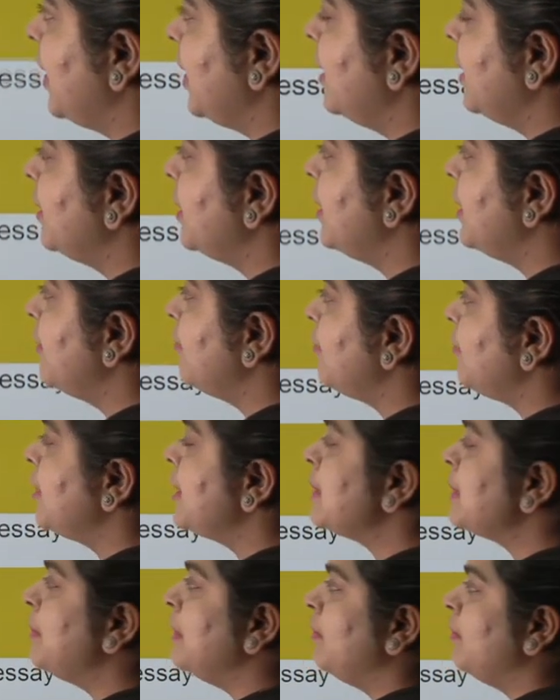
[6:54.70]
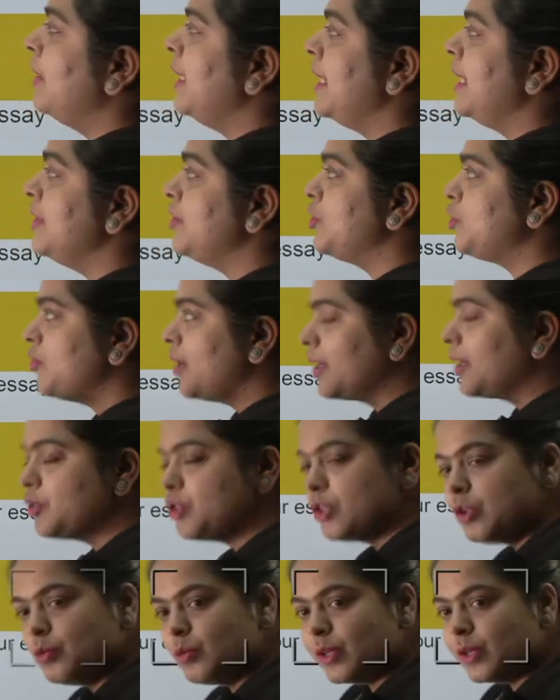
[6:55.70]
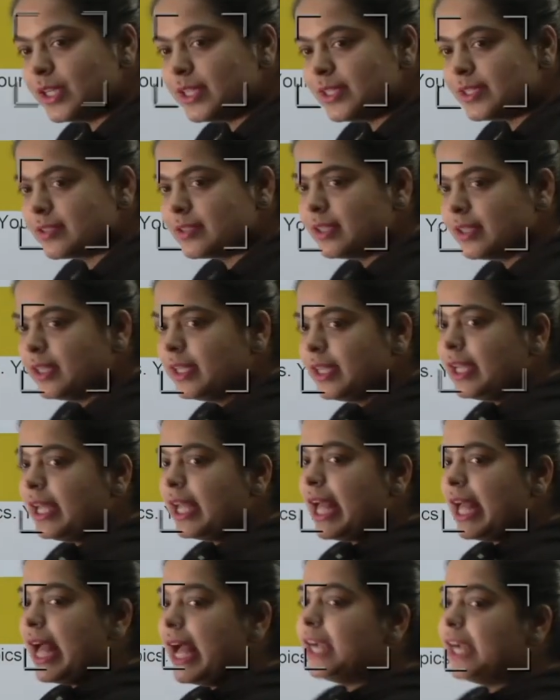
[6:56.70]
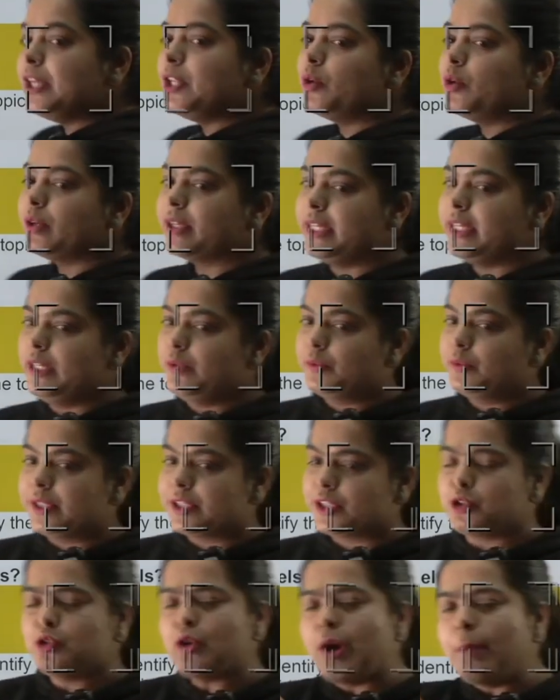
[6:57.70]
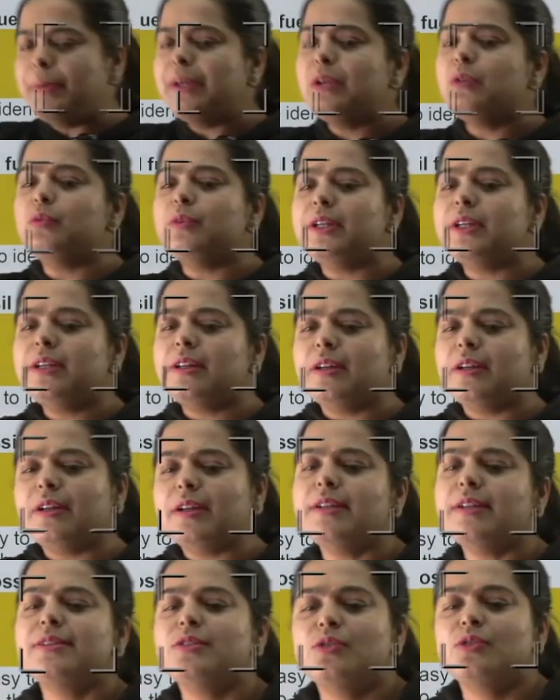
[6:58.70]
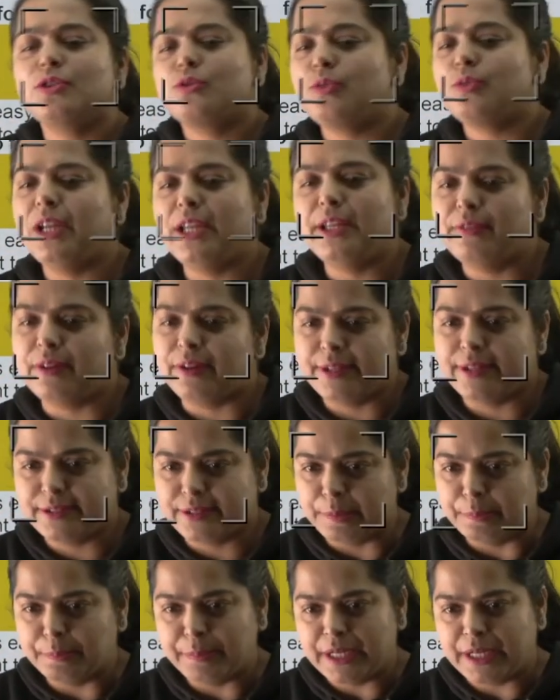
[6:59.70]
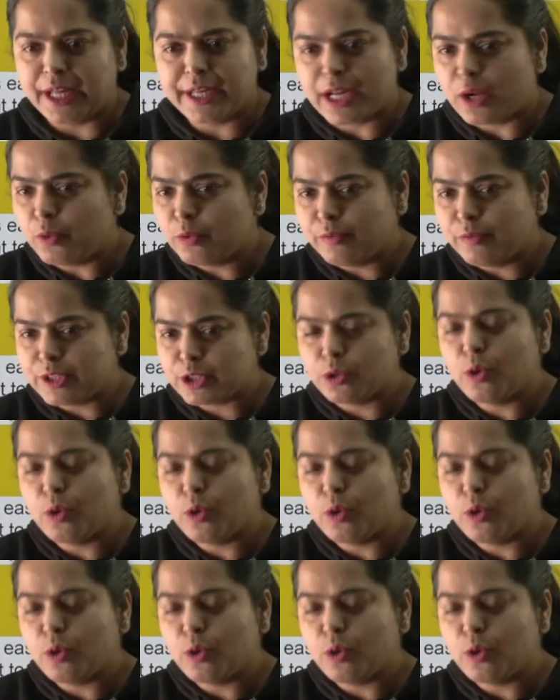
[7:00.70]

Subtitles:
the difference between instruction words and your keywords. Topic word, it's just really very simple, around which the